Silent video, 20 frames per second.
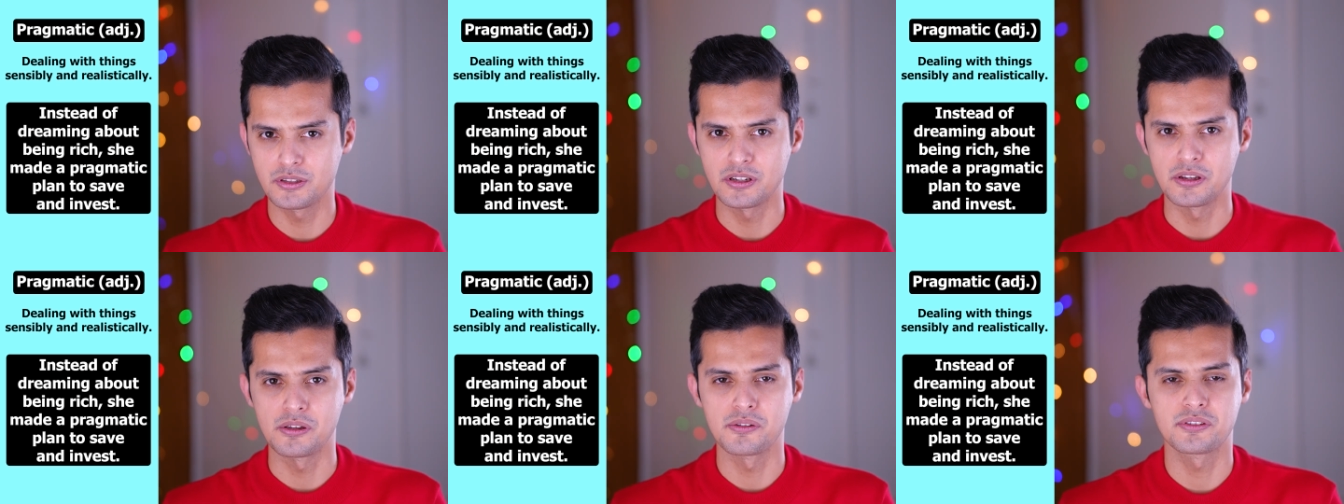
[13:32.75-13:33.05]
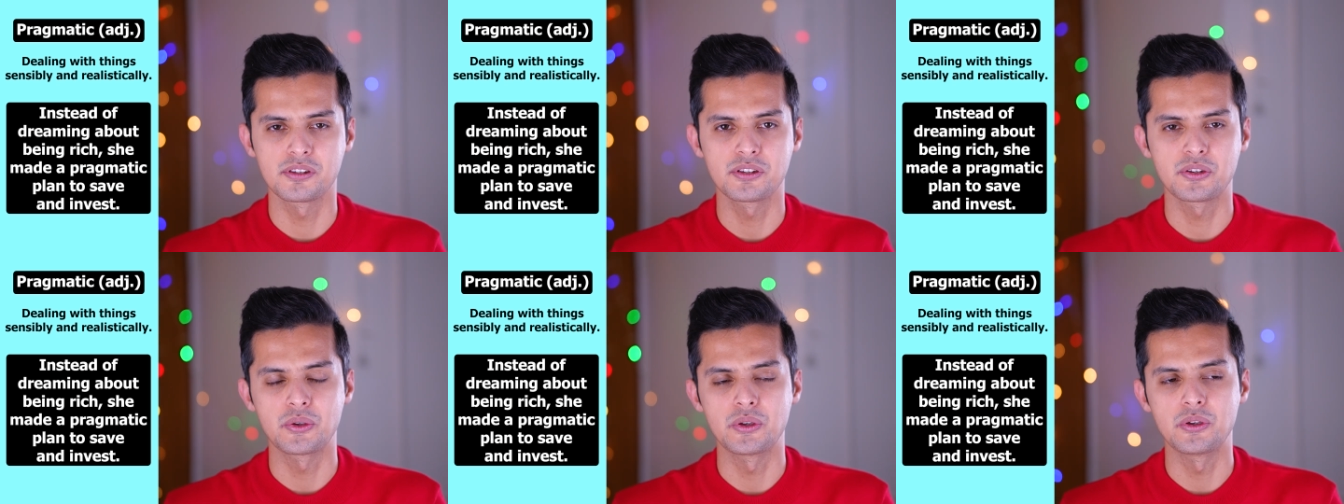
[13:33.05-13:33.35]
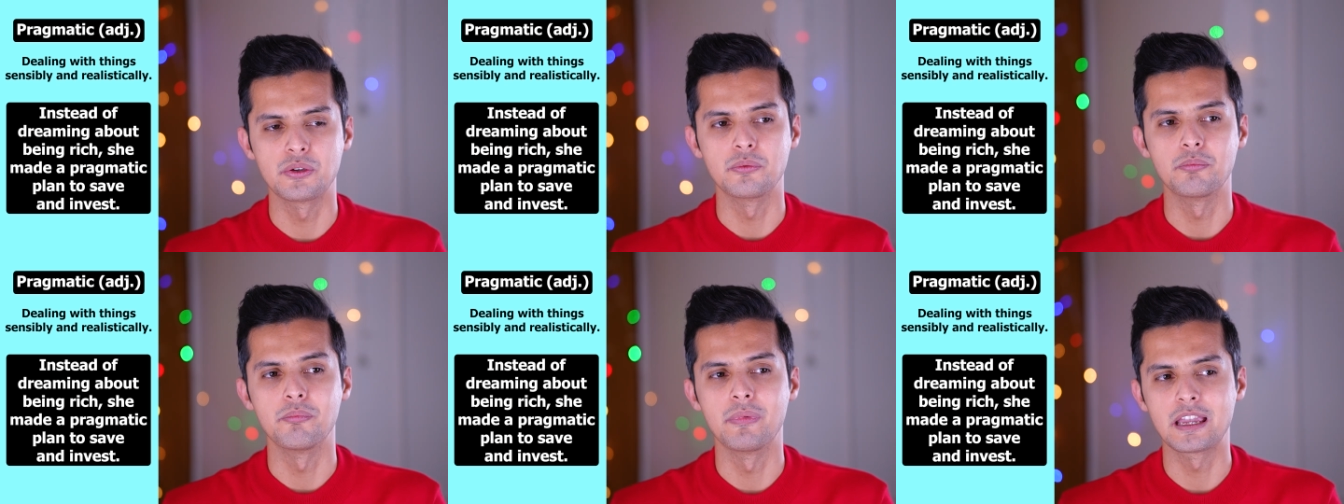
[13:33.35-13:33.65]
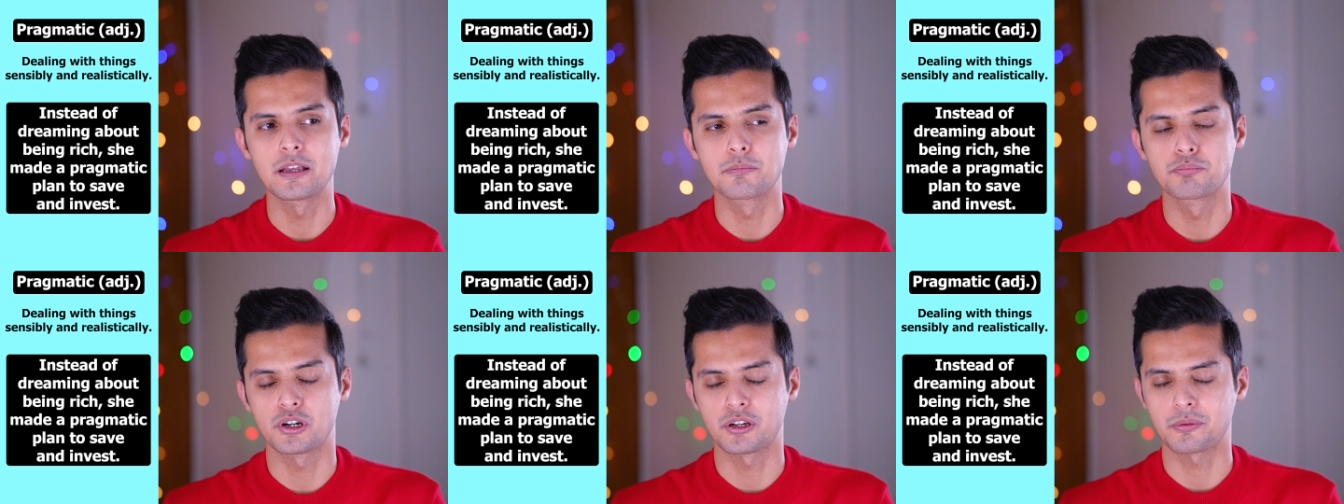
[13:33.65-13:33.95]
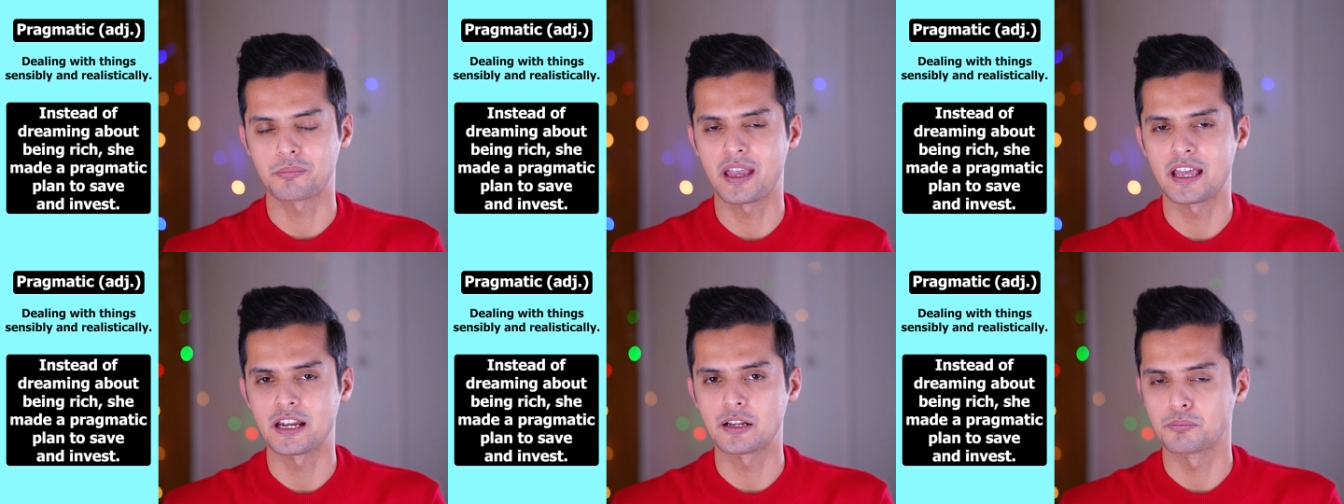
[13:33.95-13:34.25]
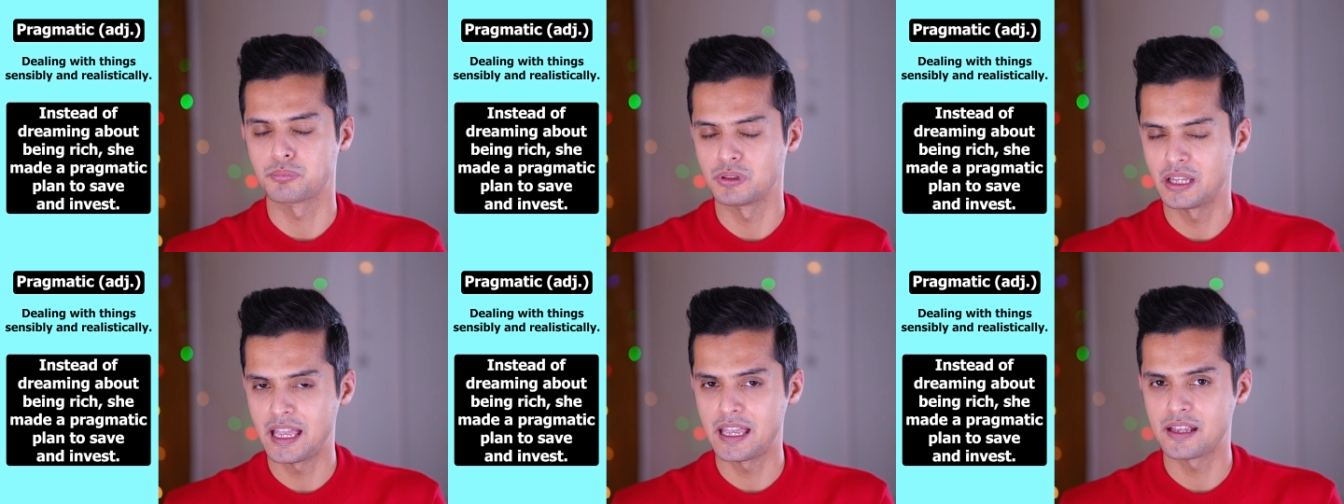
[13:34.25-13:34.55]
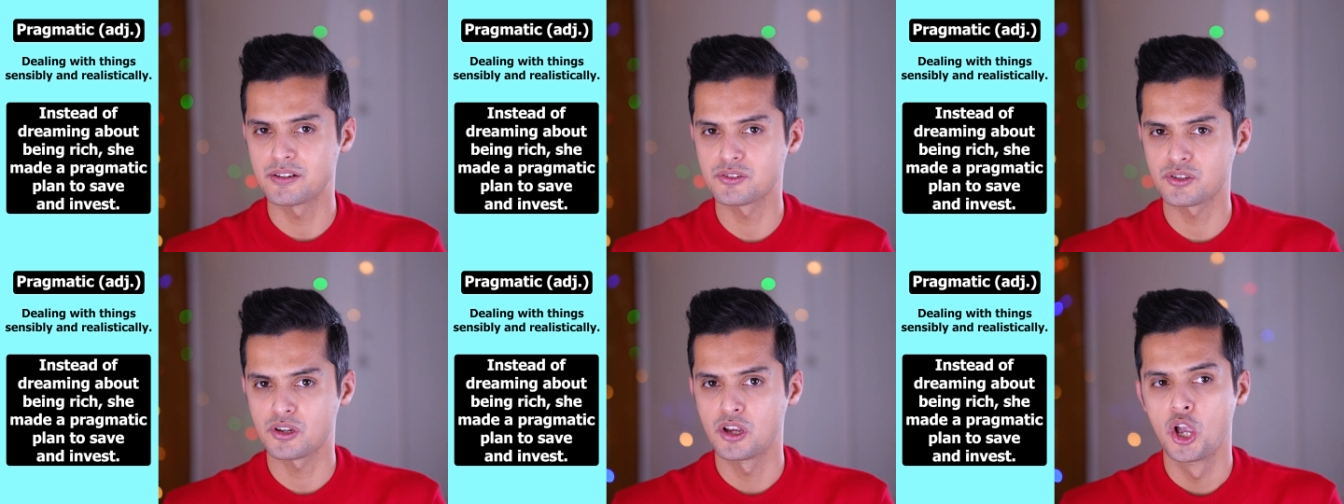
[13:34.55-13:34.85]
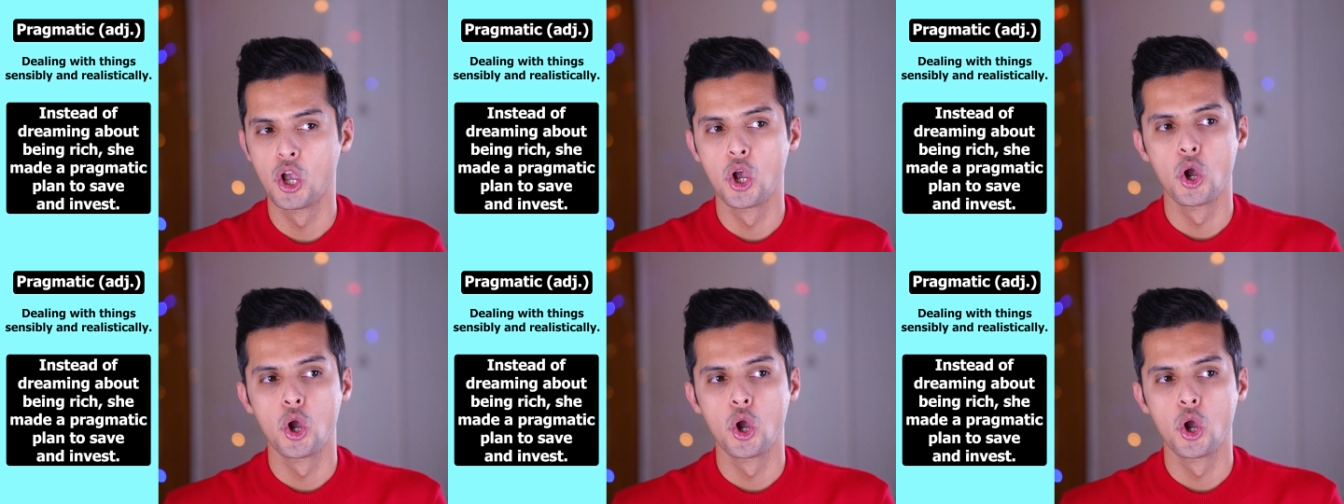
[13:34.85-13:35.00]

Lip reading: Do you think you make pragmatic plans